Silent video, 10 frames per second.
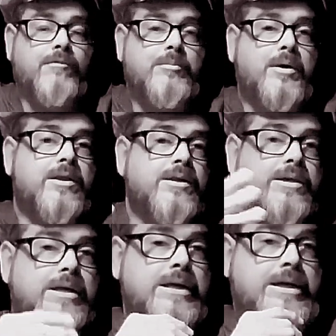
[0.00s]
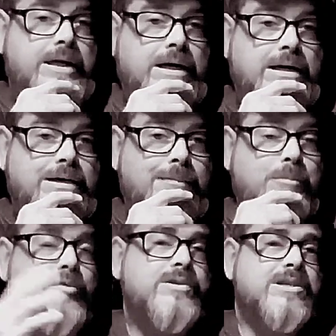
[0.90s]
everybody
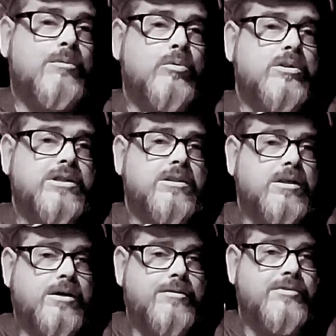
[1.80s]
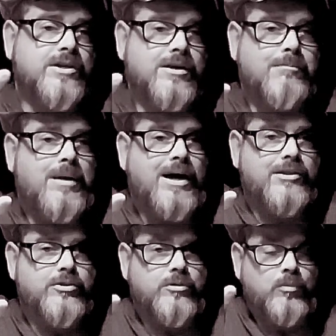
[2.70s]
movies I really love to come
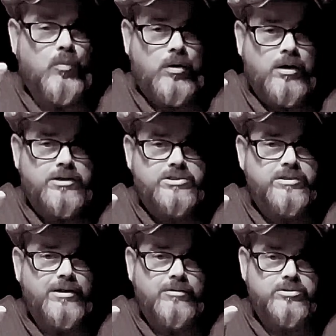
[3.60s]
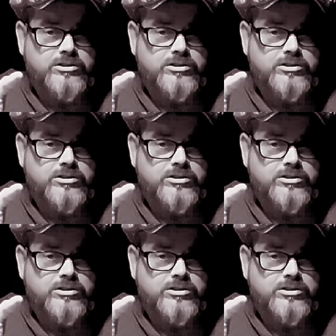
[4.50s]
back to and watch that are